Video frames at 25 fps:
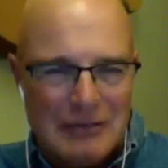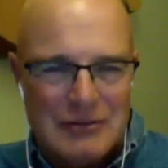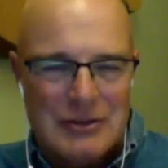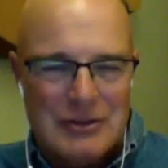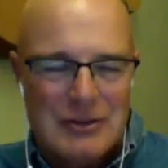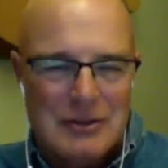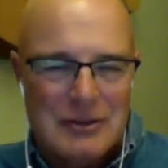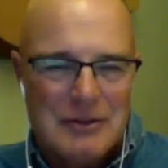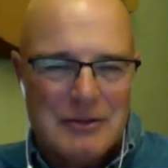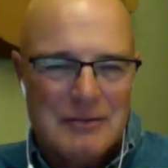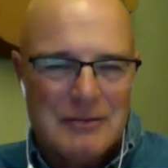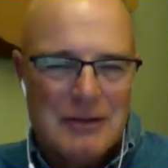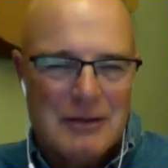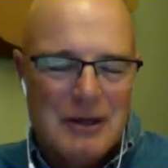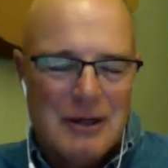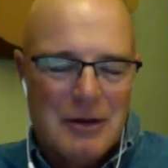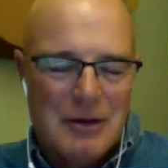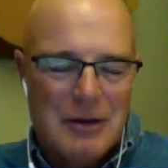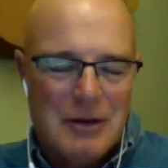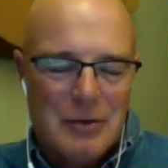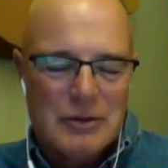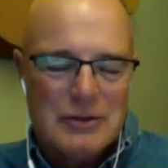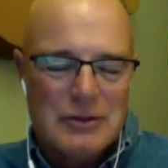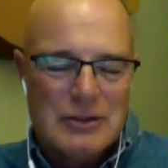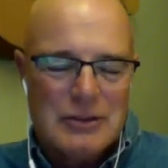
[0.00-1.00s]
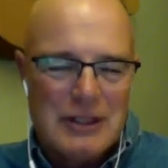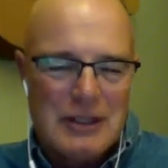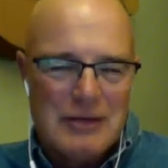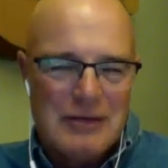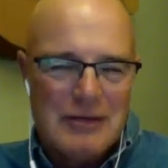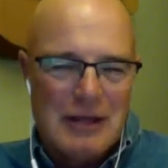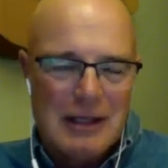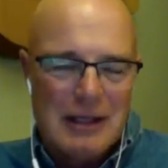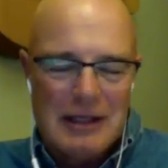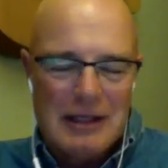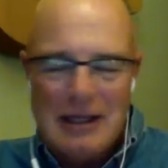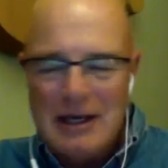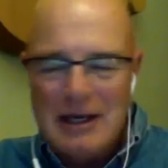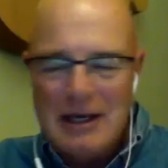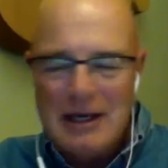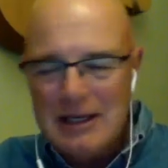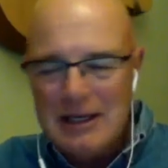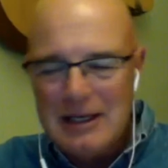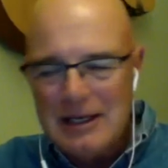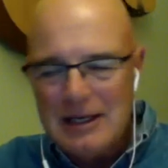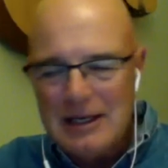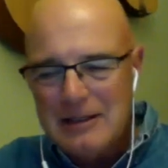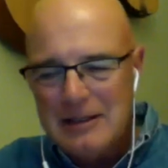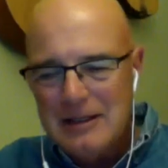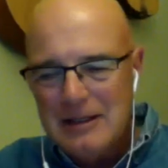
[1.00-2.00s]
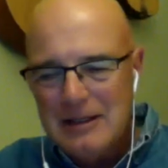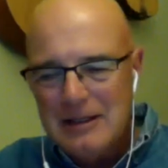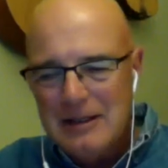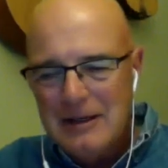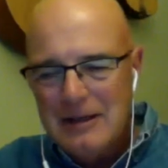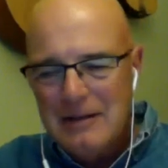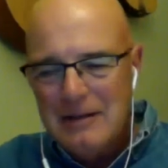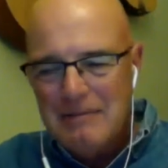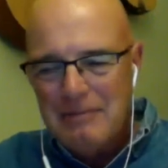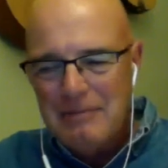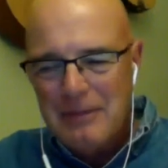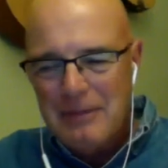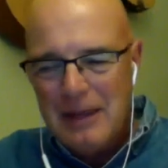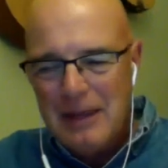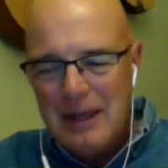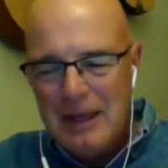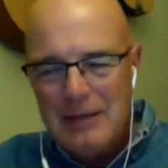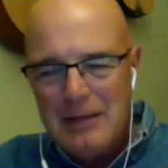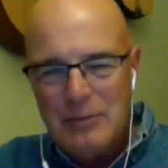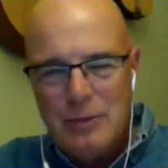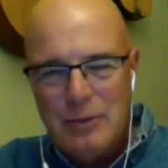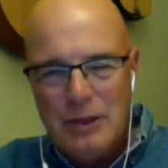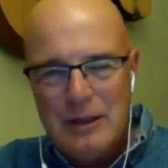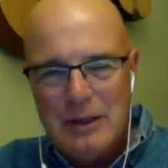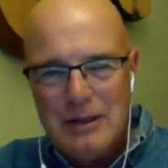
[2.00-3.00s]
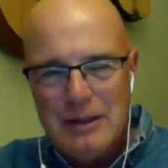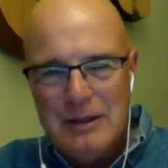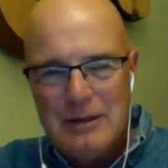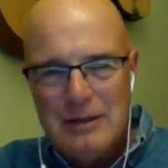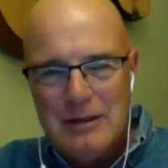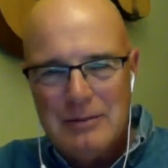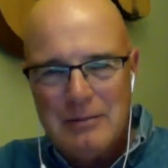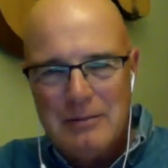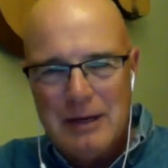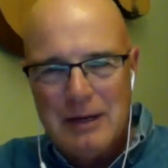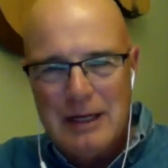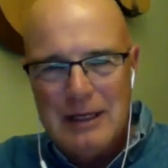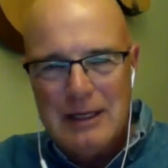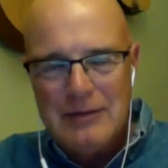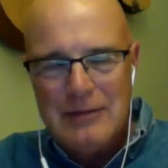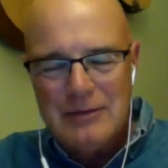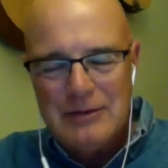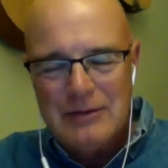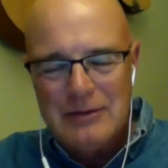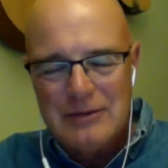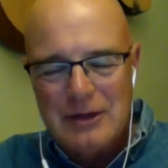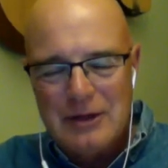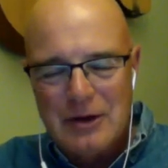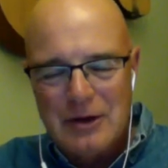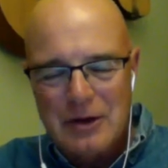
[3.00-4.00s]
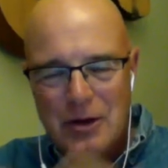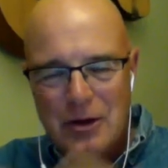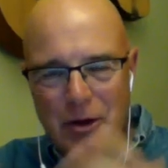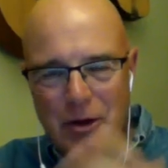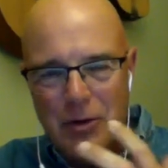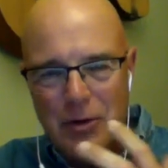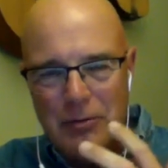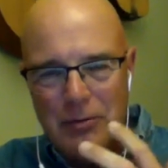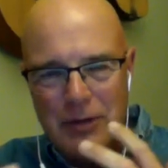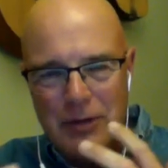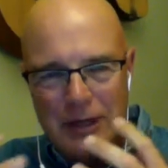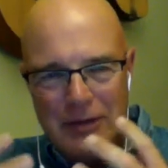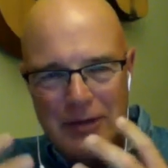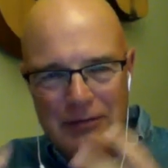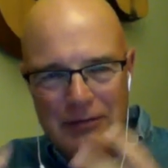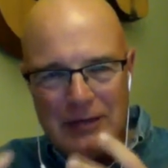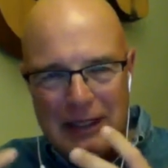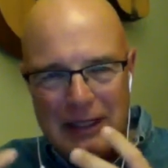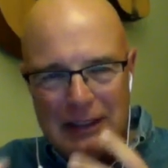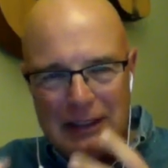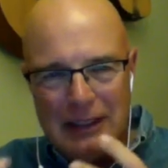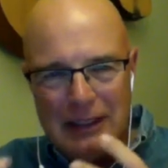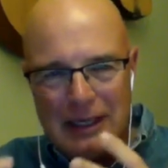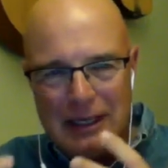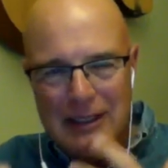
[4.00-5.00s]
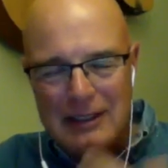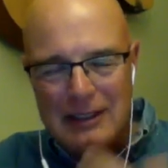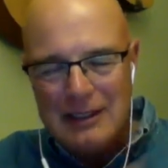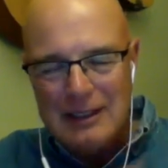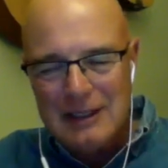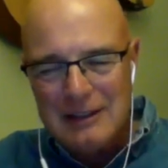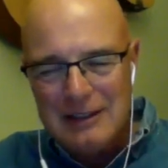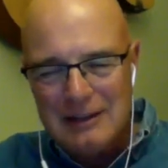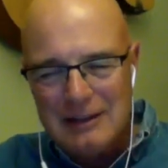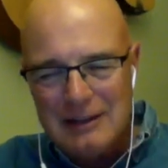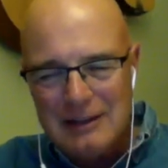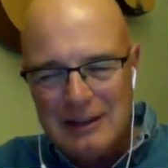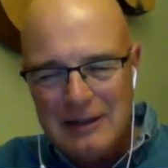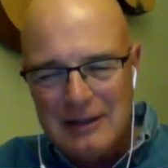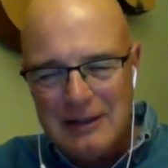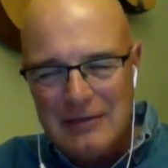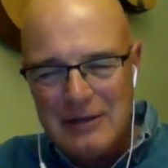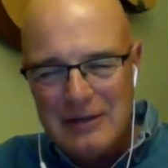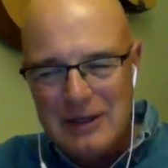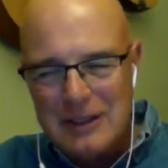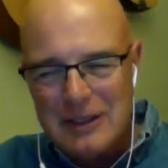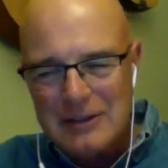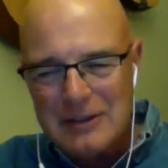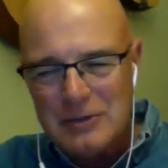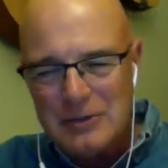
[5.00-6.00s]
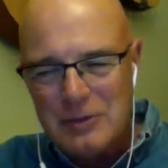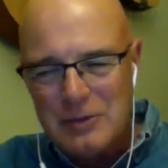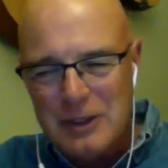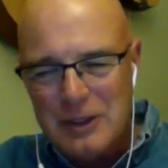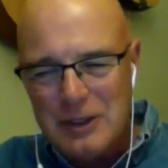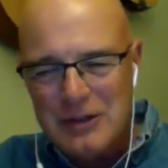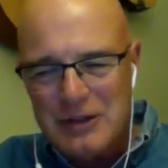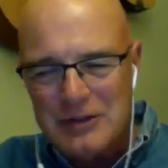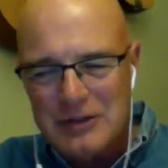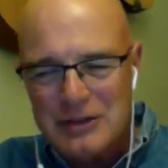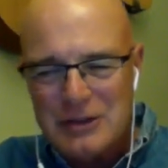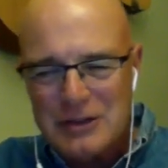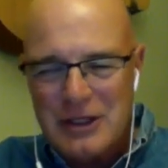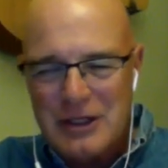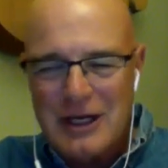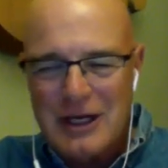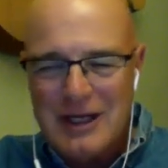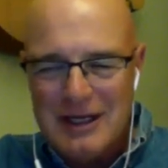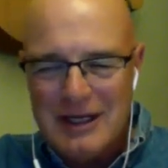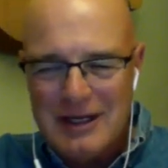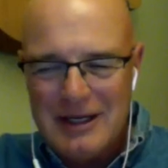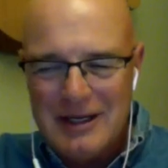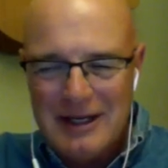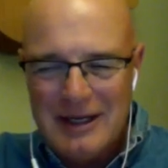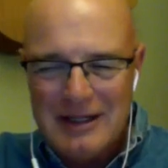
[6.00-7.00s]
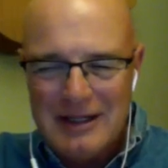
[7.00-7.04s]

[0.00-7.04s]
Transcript: to receive that light, and we might even dare to hope that if that light can live in us, we could shine it.